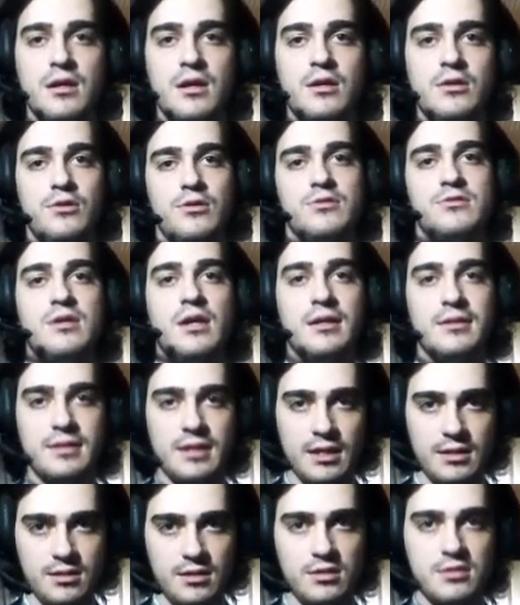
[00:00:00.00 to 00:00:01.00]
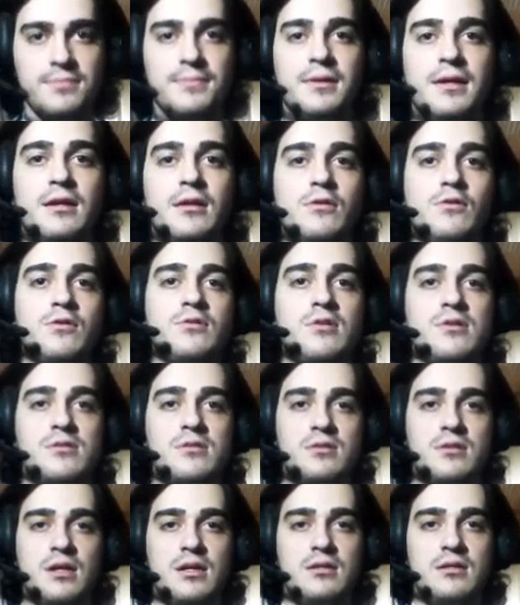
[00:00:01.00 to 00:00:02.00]
Your site can display a notice
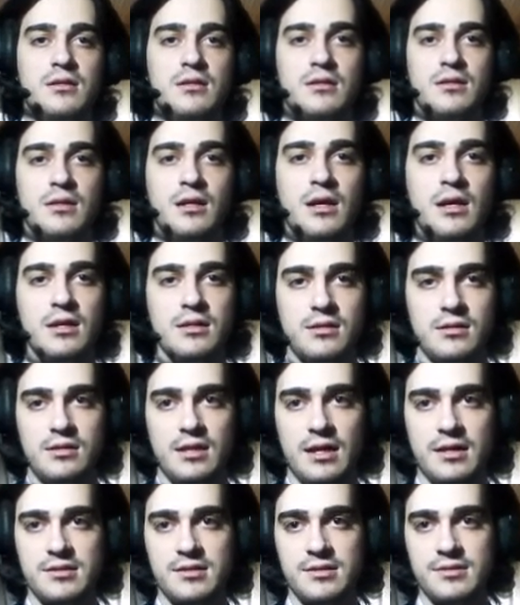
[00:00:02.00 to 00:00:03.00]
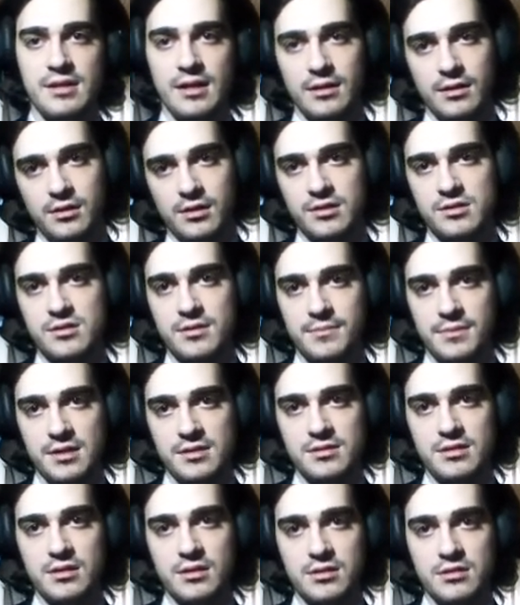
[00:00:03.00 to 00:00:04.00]
stating the taxes and custom
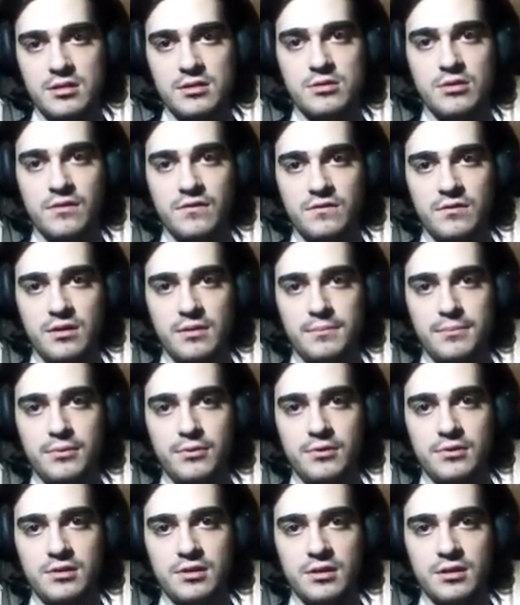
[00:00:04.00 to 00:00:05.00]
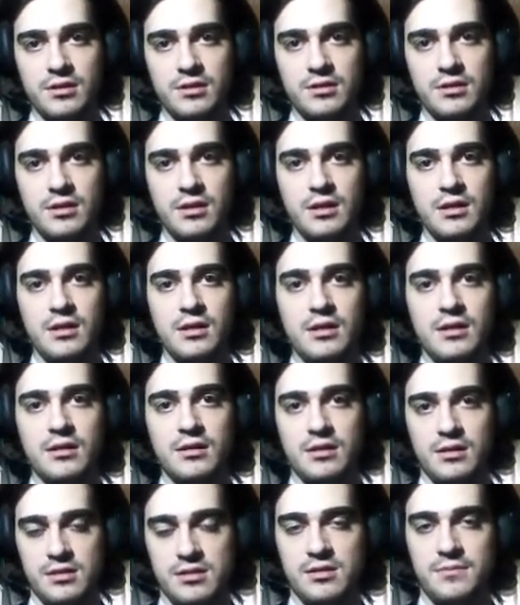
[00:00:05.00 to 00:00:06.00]
restrictions of the importing
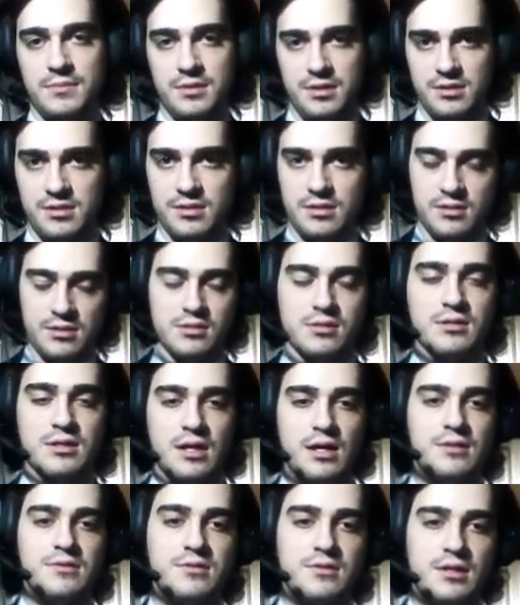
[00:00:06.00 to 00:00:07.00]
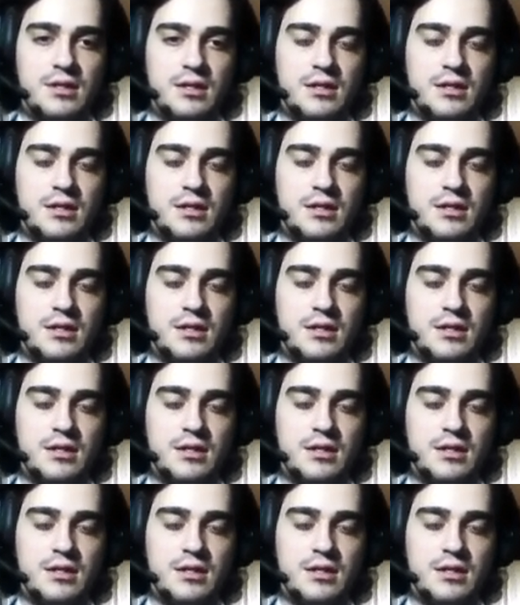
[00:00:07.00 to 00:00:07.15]
customer's country.